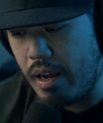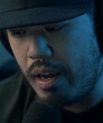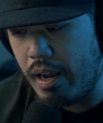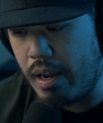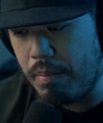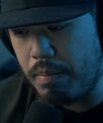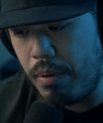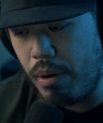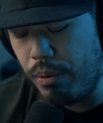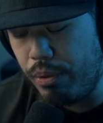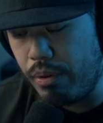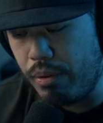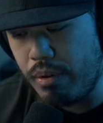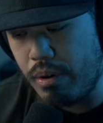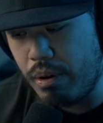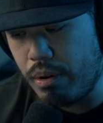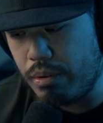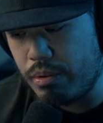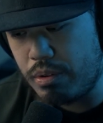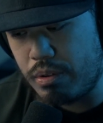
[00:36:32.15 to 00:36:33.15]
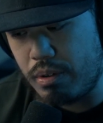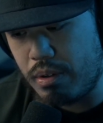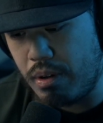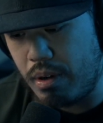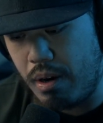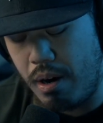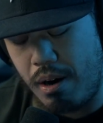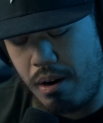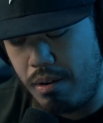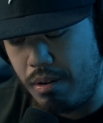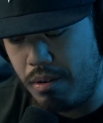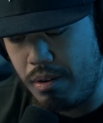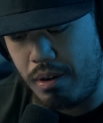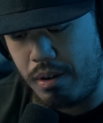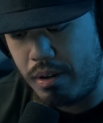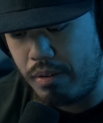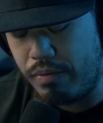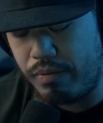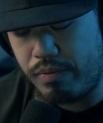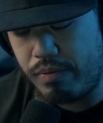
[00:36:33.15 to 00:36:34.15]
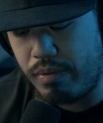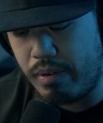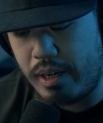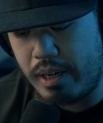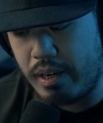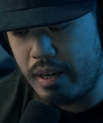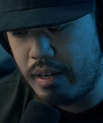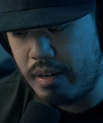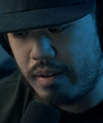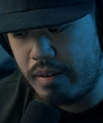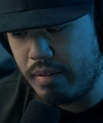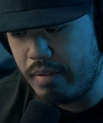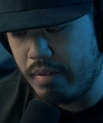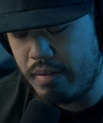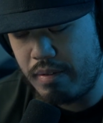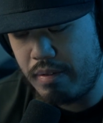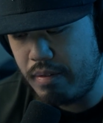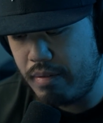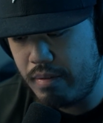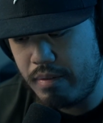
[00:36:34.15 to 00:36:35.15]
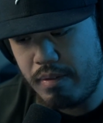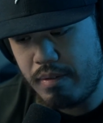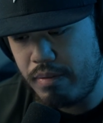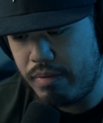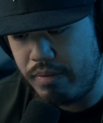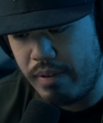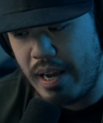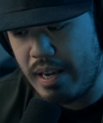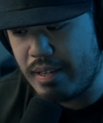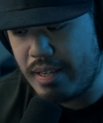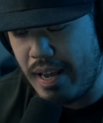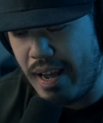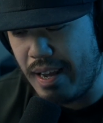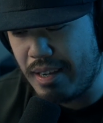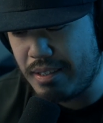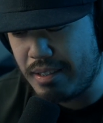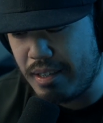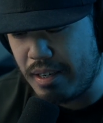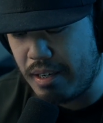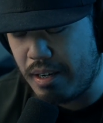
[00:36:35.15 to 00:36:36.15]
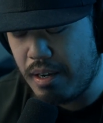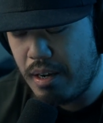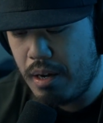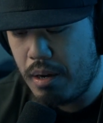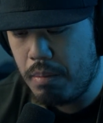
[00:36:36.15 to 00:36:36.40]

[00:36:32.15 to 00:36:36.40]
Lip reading: and both of those look freaking fantastic.